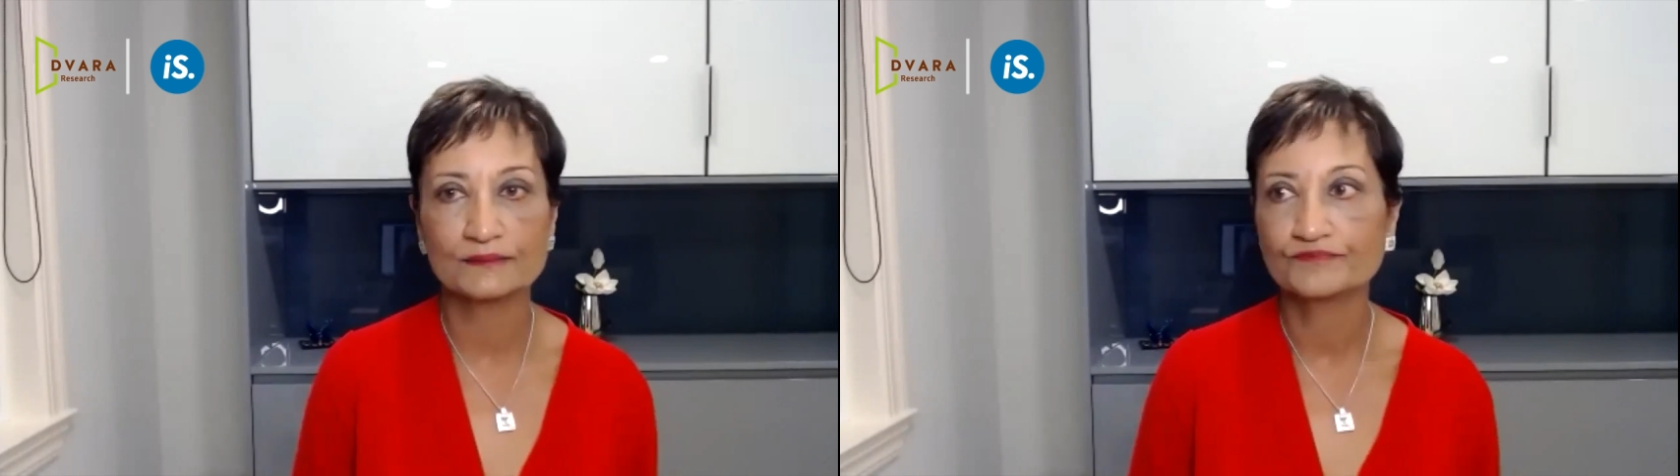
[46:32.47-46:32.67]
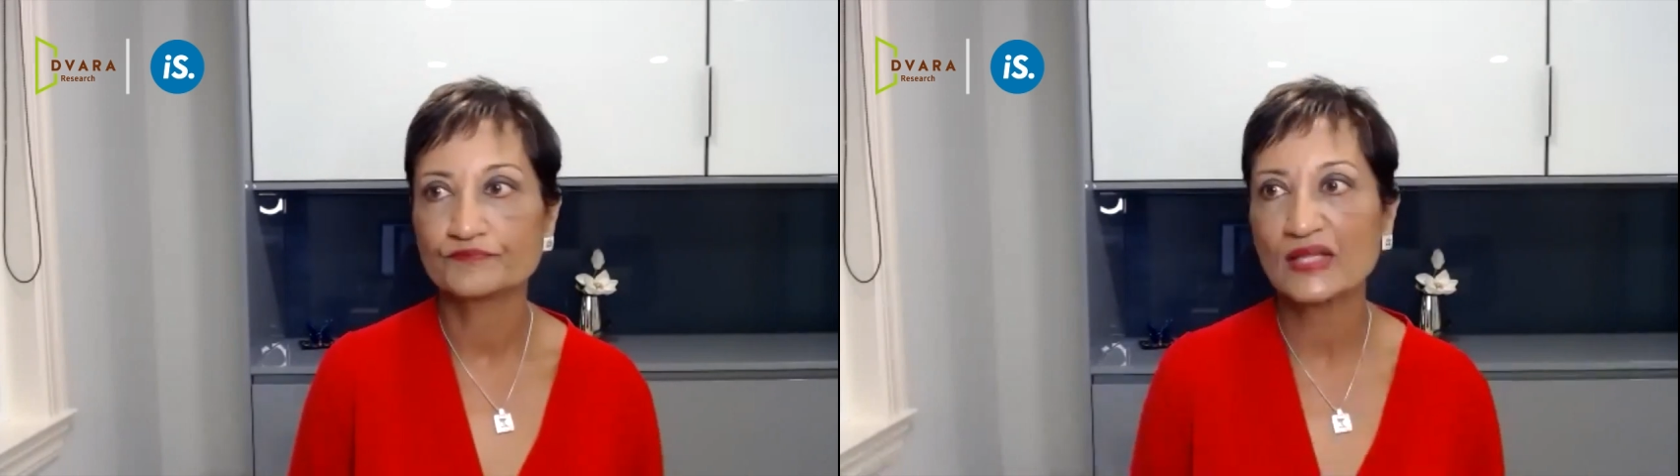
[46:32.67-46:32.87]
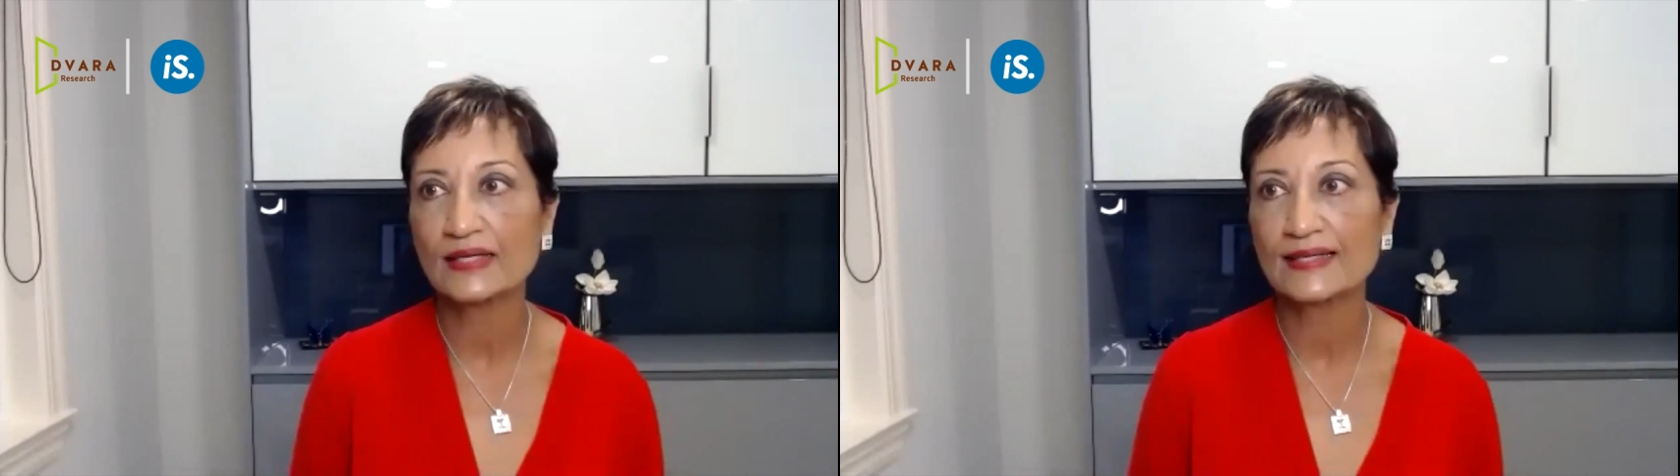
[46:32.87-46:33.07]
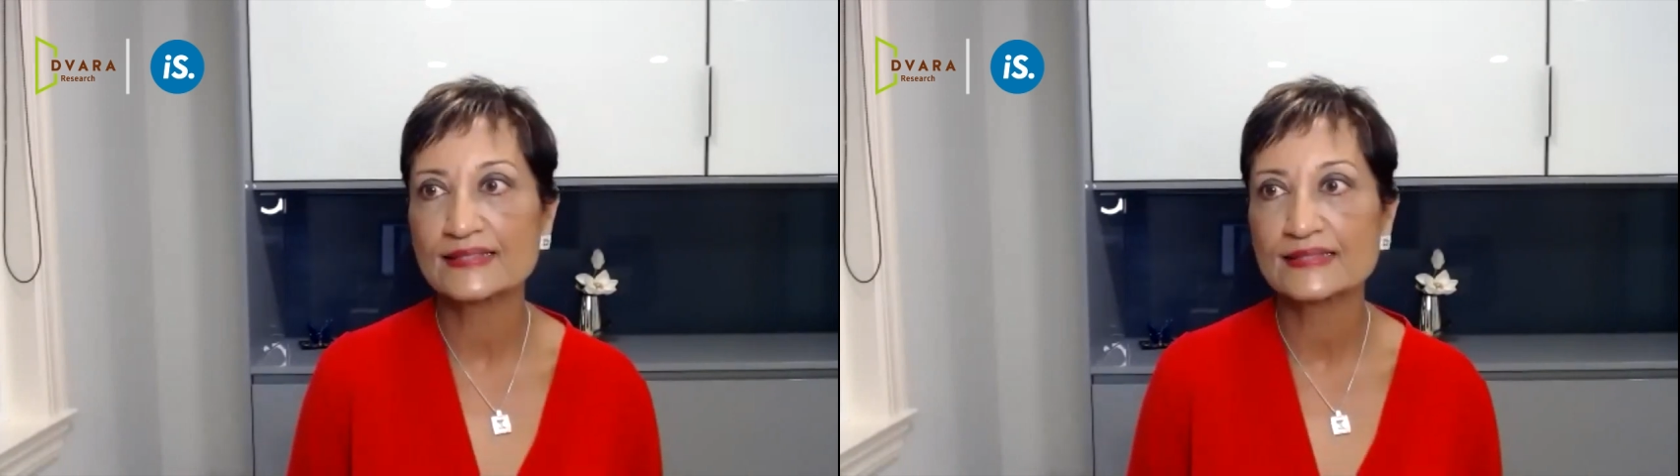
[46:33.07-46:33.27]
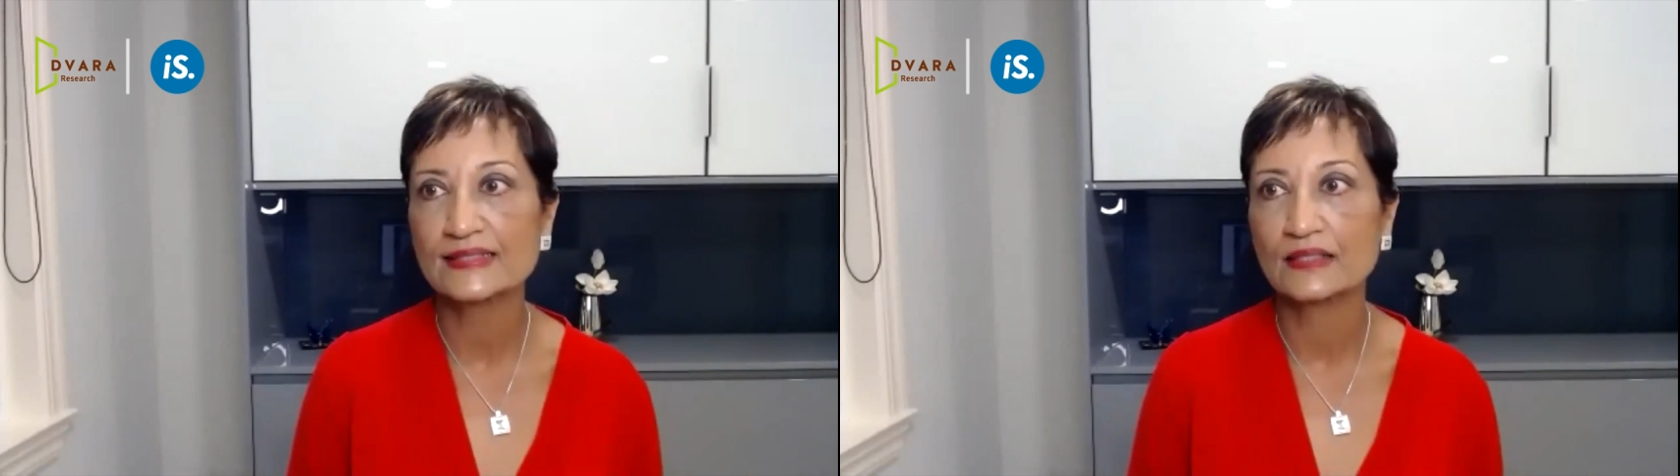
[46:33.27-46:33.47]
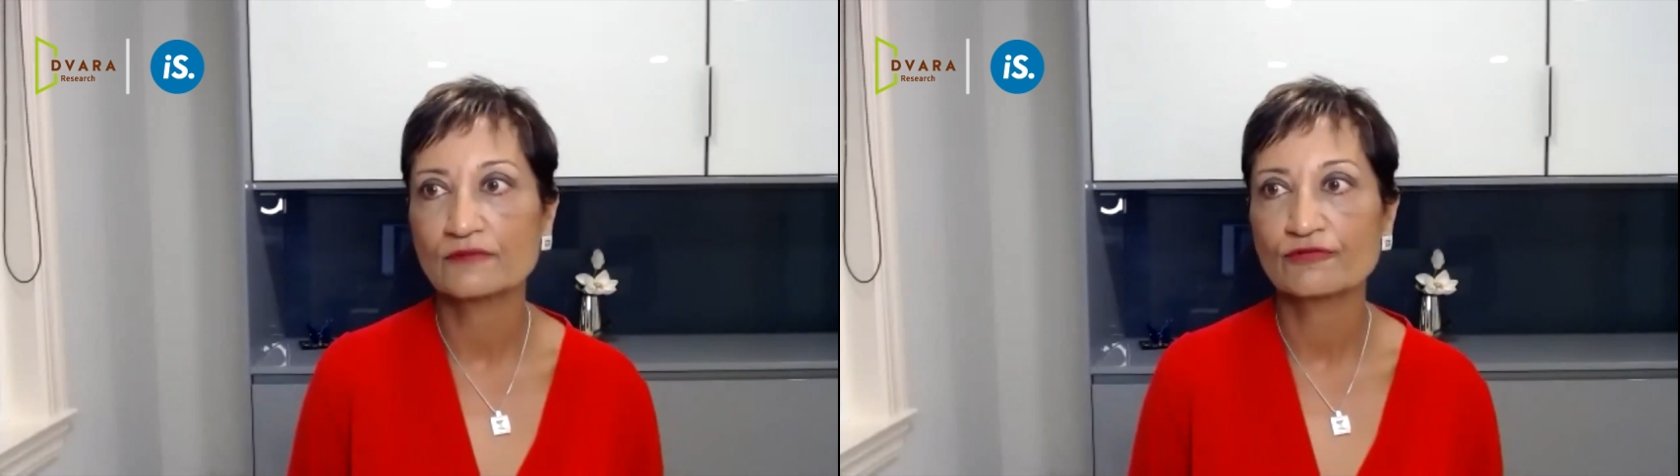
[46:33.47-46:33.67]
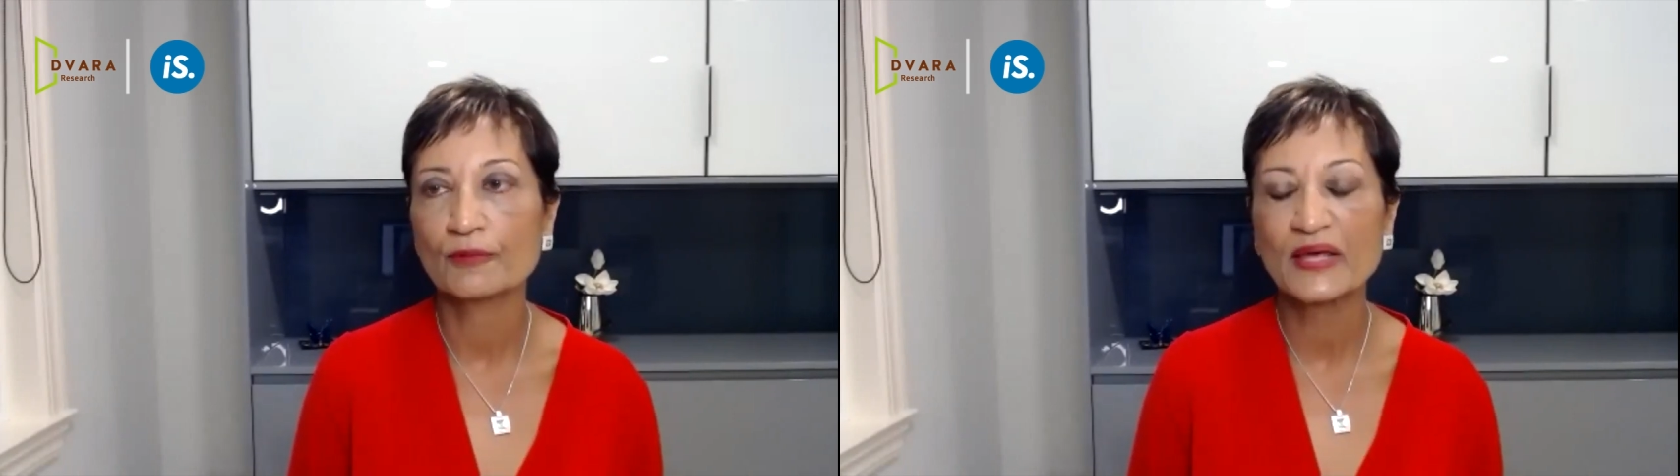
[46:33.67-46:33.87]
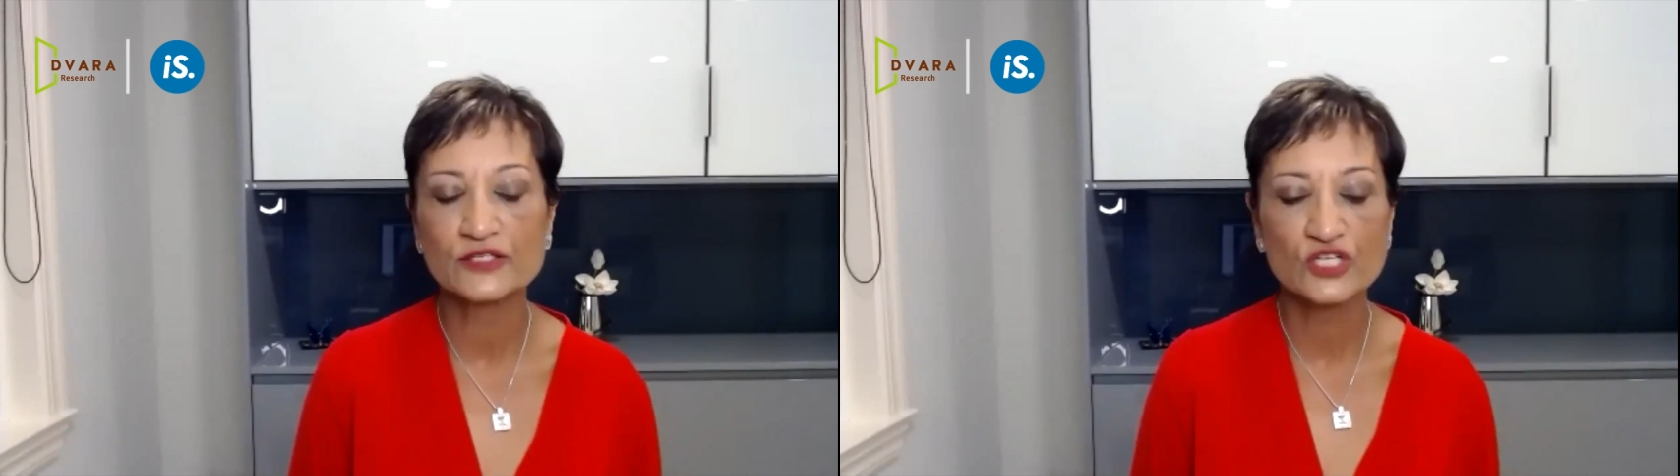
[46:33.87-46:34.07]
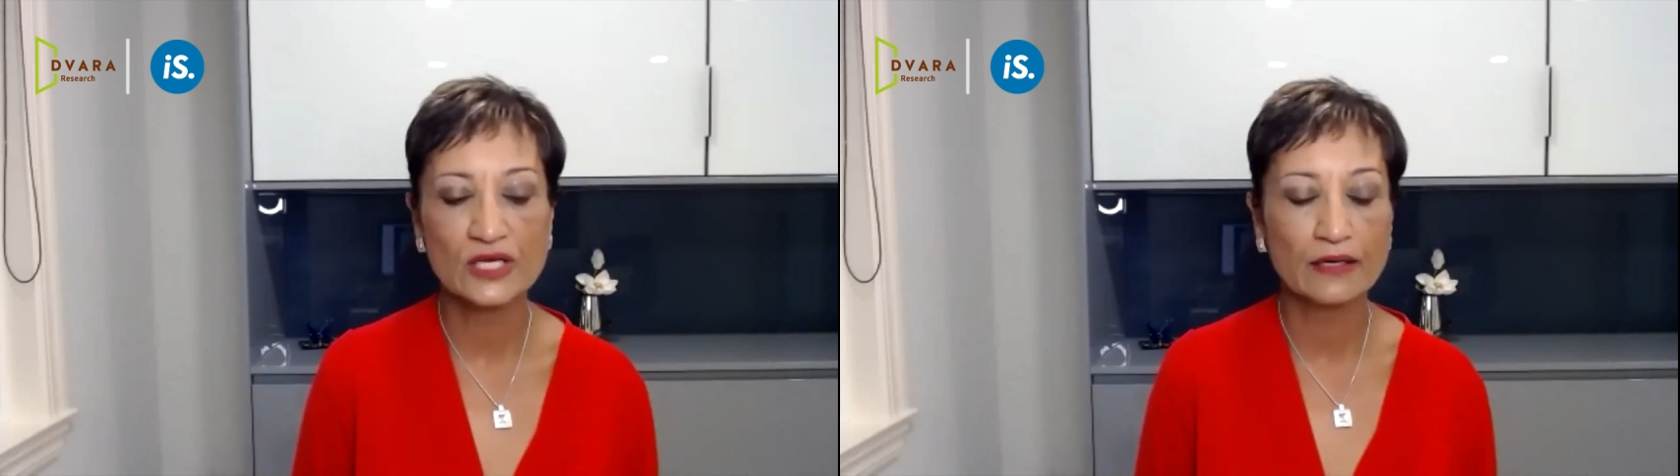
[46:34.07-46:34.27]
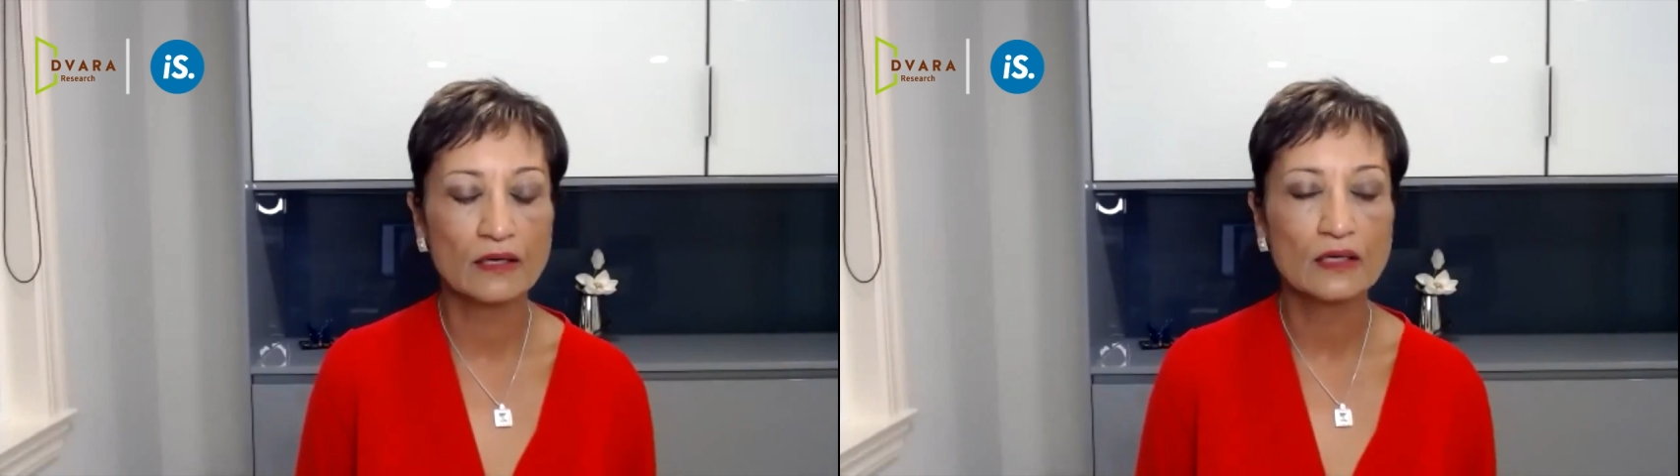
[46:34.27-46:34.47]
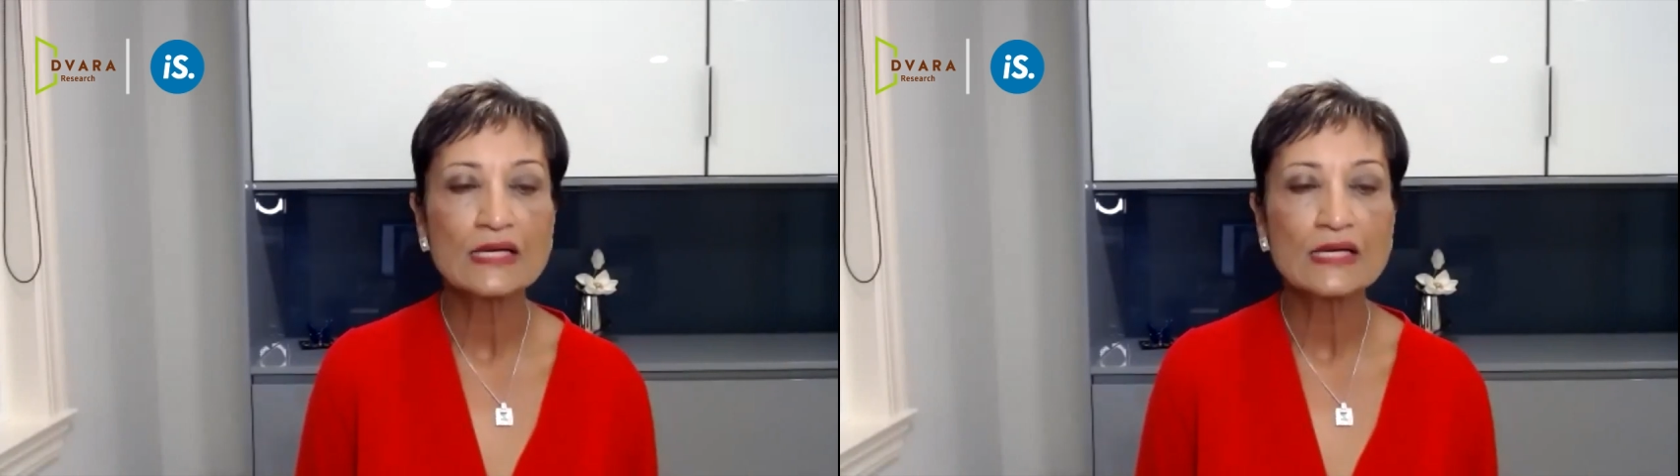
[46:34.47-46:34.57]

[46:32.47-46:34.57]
that I see for managed care.